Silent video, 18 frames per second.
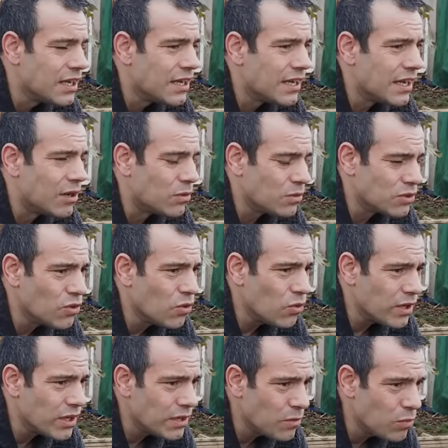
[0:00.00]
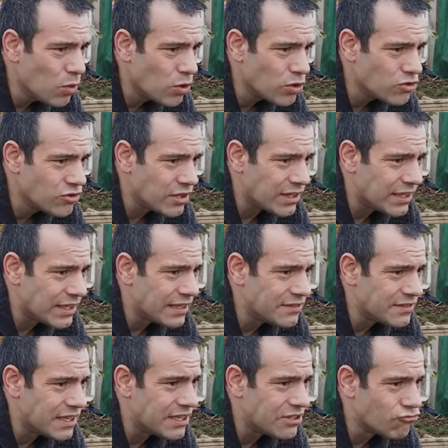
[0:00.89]
Now, talking of watering
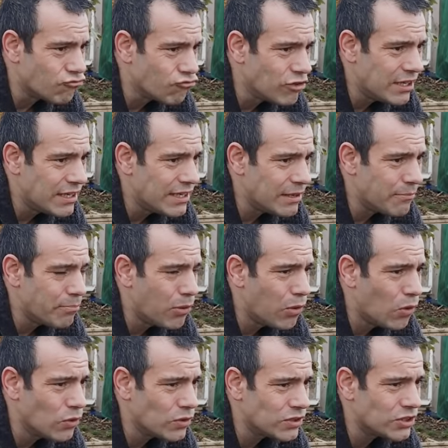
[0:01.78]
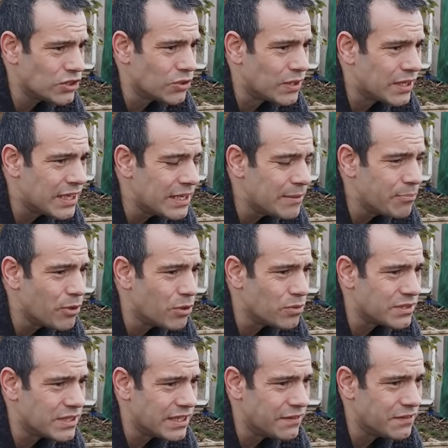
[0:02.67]
leaves, it's really important you keep
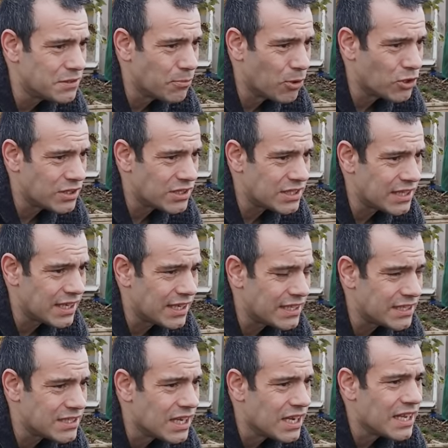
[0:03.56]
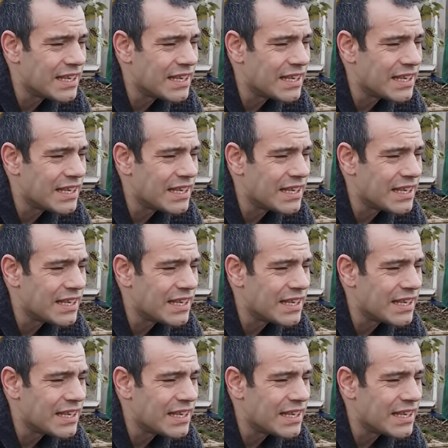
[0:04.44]
those leaves moist, guys.